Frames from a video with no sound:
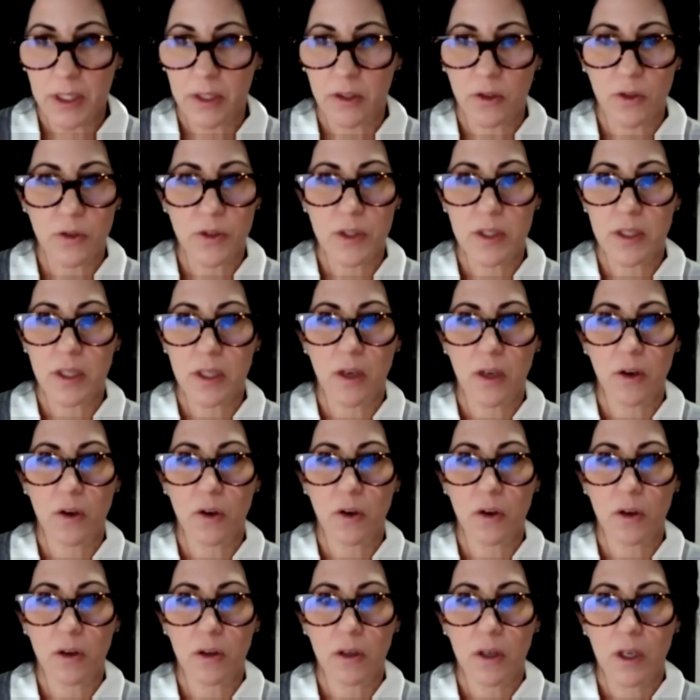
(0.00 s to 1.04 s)
your
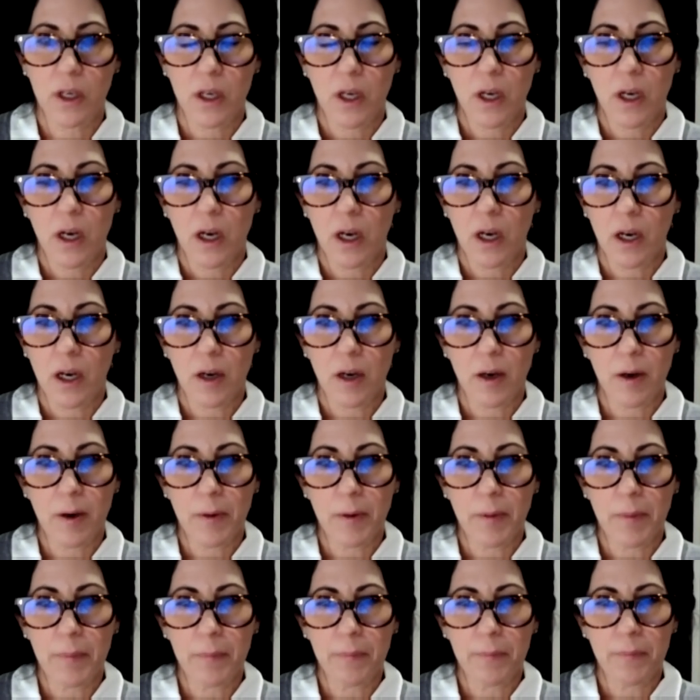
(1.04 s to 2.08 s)
stutter?
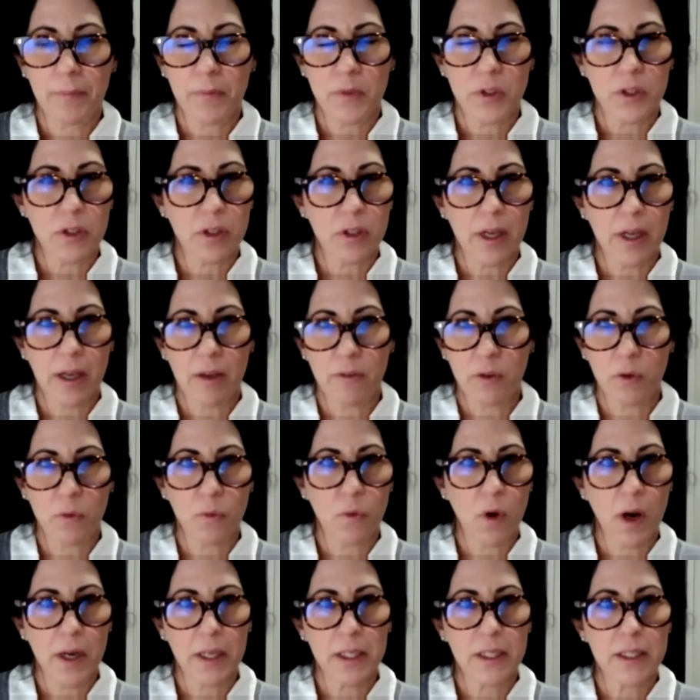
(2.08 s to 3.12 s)
Um, have you
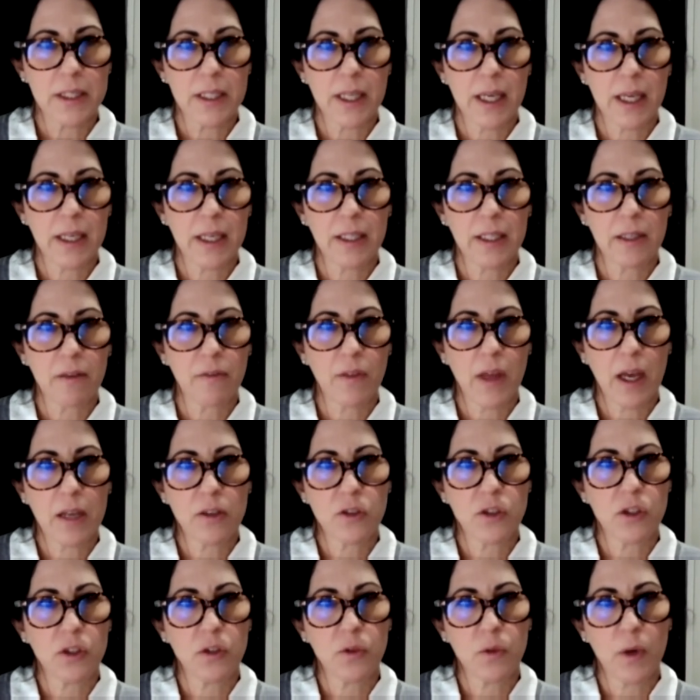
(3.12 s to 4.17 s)
run into any of that?
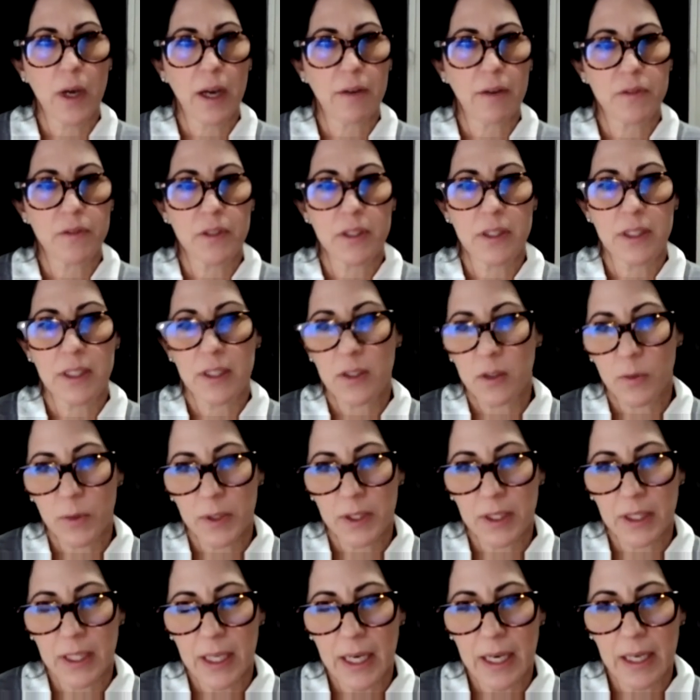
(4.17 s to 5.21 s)
Do you have to deal
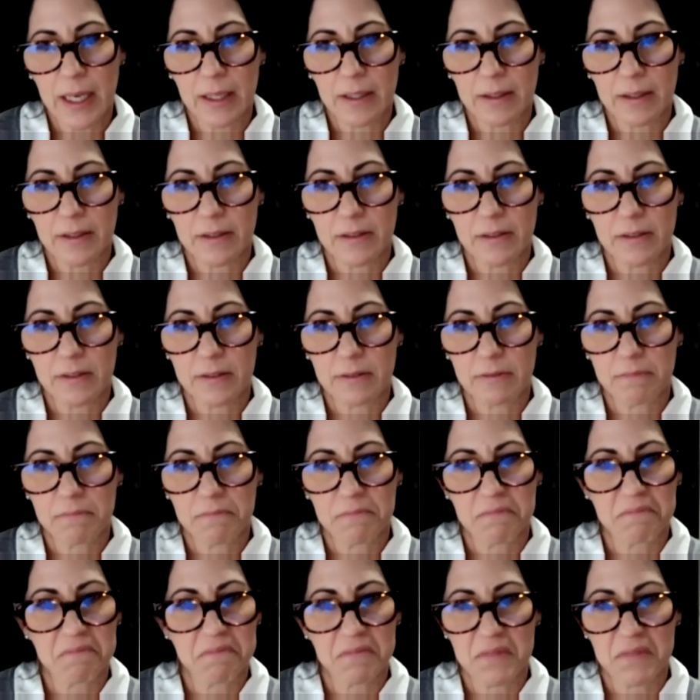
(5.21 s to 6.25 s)
with that?
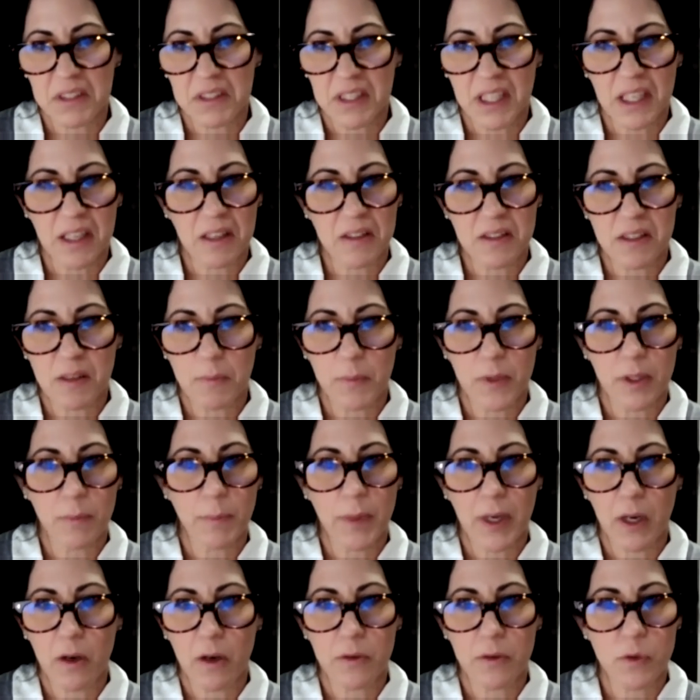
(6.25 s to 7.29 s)
Is that something
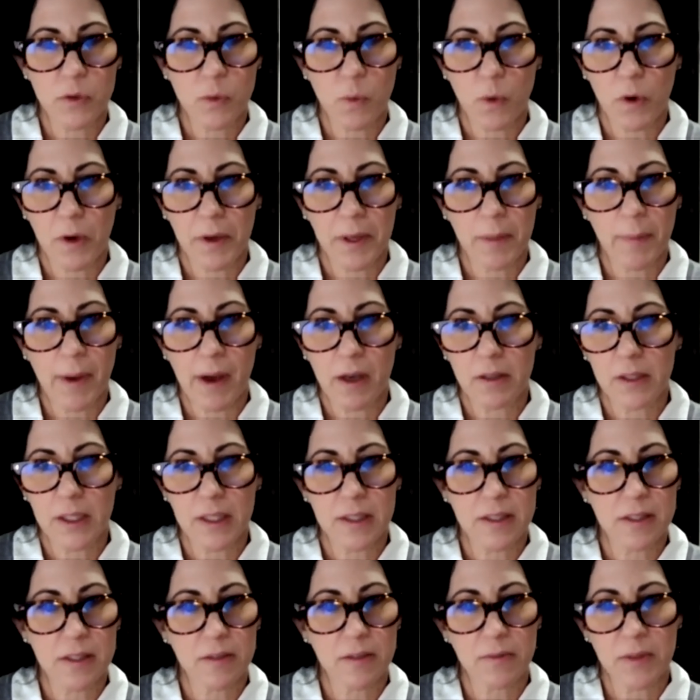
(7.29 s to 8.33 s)
parents worry about
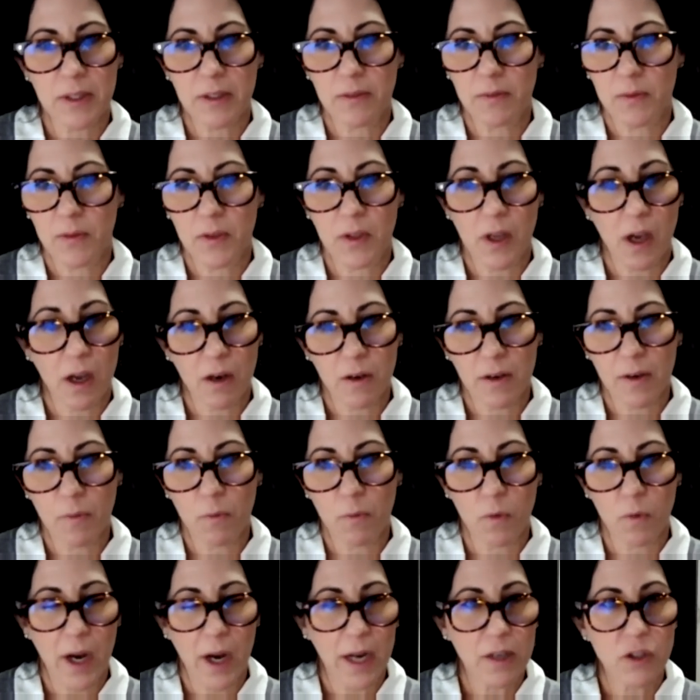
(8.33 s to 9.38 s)
that's not
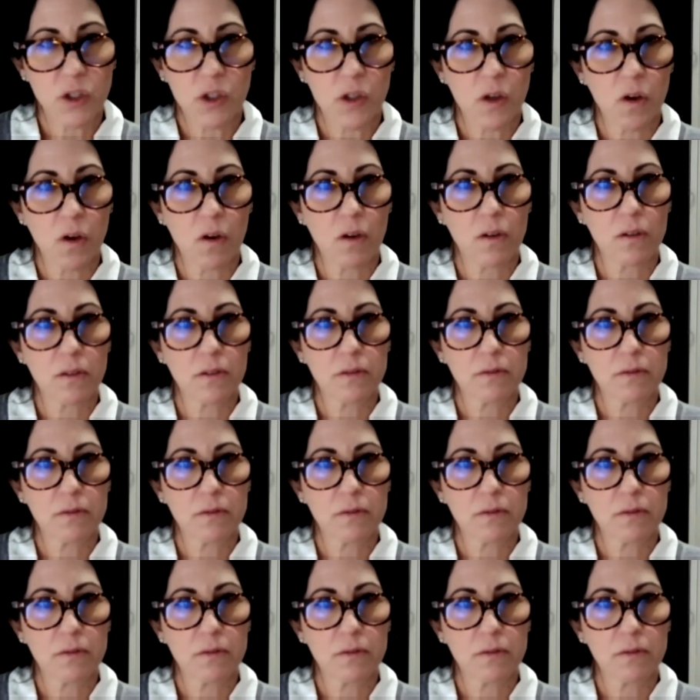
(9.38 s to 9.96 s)
rational?